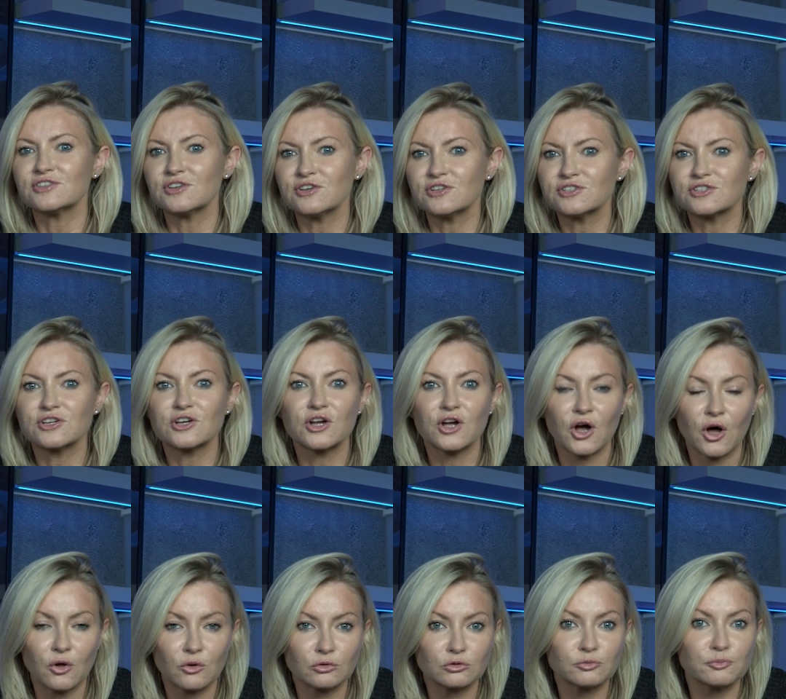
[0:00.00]
certain
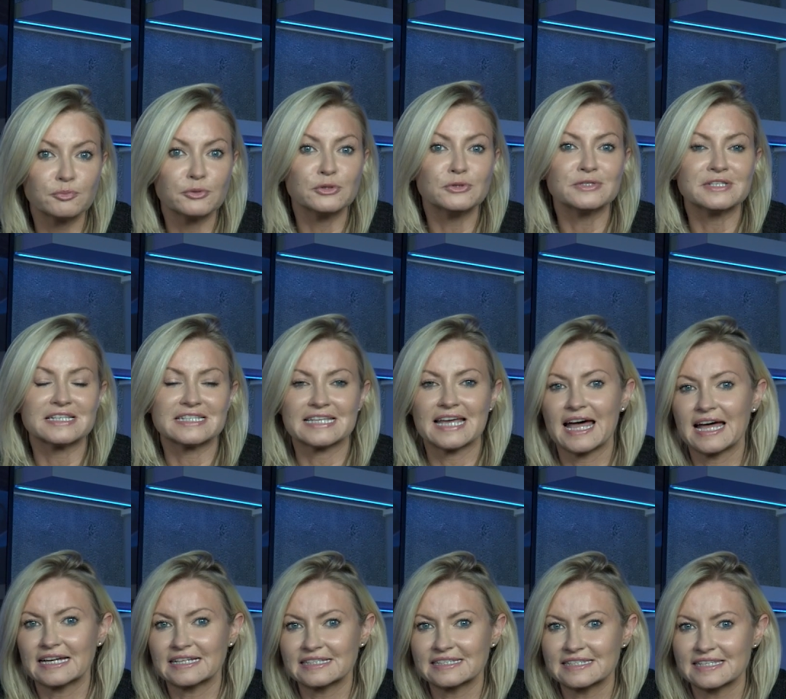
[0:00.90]
cold boot
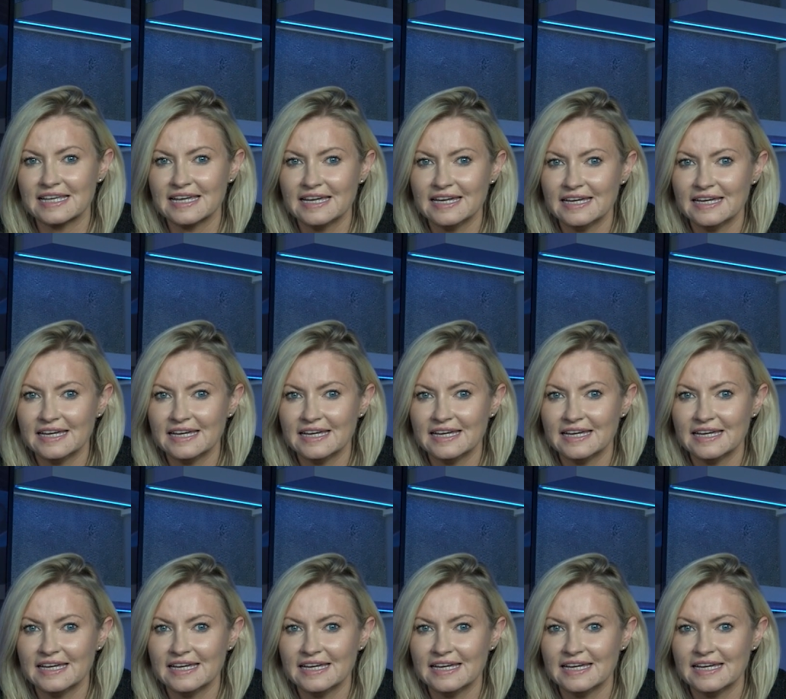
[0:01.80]
attacks.